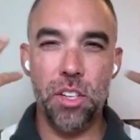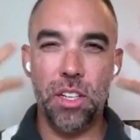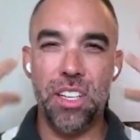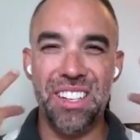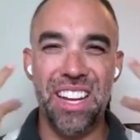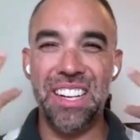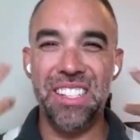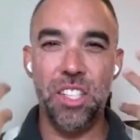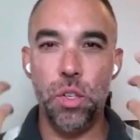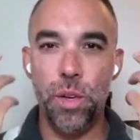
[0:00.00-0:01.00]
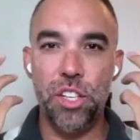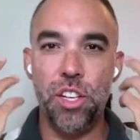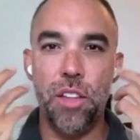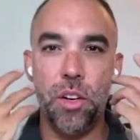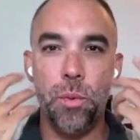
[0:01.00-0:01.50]
are connected to each
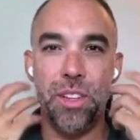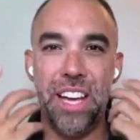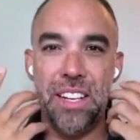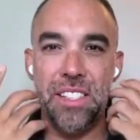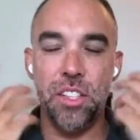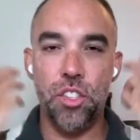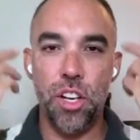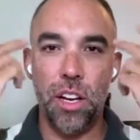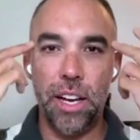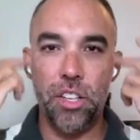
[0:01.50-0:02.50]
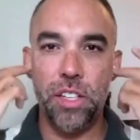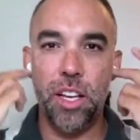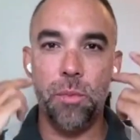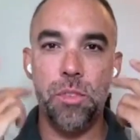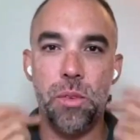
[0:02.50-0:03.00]
other, relaxing the jaw actually
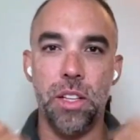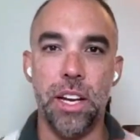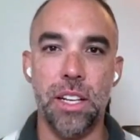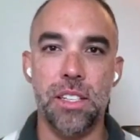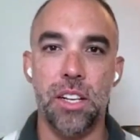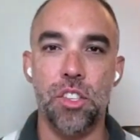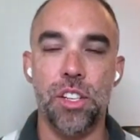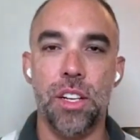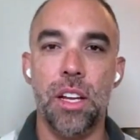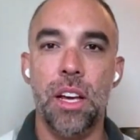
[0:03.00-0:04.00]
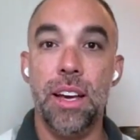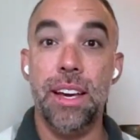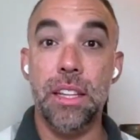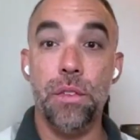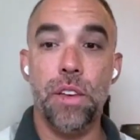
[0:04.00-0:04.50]
helps to relax tension
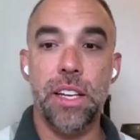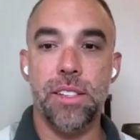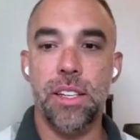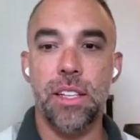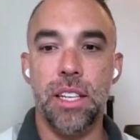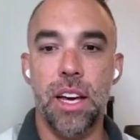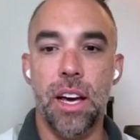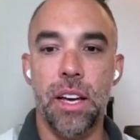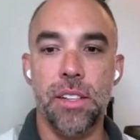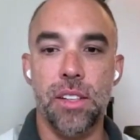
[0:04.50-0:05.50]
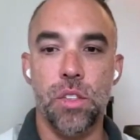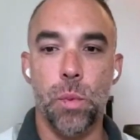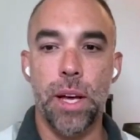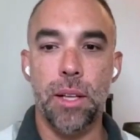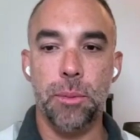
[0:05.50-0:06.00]
in the face and in the eyes as
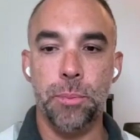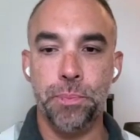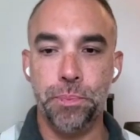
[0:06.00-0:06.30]
well.